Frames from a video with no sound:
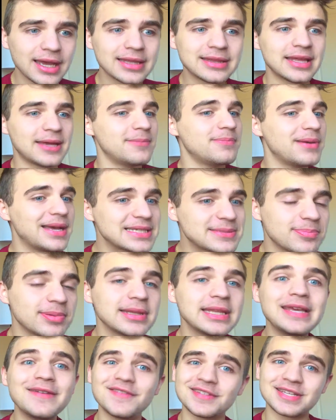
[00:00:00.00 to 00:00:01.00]
then best
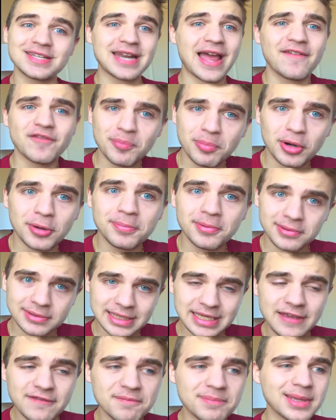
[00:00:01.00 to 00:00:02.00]
believe it's going to have a purple
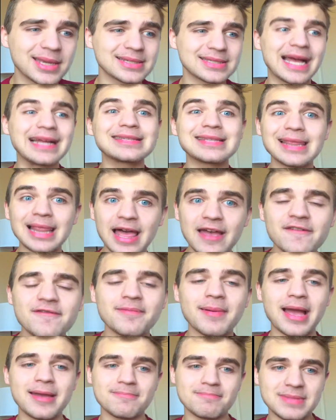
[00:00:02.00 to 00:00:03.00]
leaf because that's life
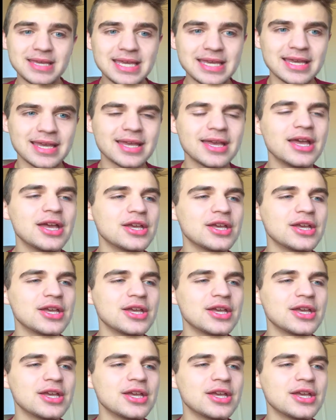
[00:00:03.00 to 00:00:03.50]
by me.